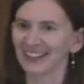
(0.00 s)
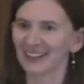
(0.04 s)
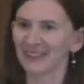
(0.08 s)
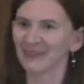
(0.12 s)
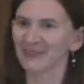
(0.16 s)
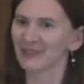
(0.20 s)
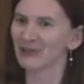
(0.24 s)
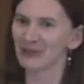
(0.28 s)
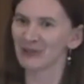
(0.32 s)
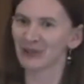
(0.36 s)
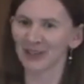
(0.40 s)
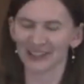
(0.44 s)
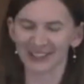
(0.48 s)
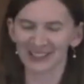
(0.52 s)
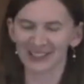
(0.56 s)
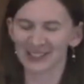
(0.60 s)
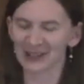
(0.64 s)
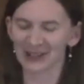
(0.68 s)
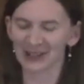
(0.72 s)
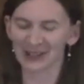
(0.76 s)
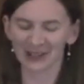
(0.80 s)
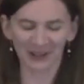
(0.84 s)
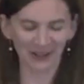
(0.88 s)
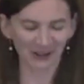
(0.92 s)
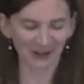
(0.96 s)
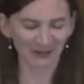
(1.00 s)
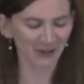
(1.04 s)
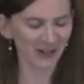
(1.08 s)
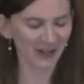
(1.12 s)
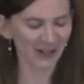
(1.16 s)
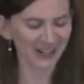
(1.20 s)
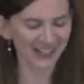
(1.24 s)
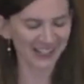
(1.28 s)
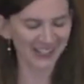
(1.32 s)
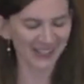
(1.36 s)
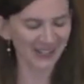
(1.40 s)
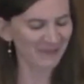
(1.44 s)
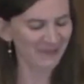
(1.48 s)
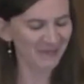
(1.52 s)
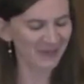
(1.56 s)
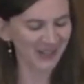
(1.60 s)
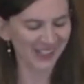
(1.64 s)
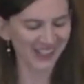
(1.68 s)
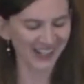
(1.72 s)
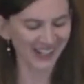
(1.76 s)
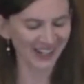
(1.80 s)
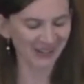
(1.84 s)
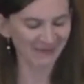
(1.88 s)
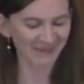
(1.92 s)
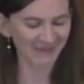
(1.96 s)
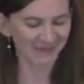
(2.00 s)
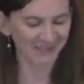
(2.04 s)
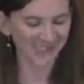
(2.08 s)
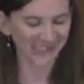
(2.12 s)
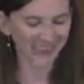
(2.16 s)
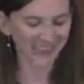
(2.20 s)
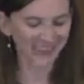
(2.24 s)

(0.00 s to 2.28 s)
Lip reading: if you want to talk on a break sometime.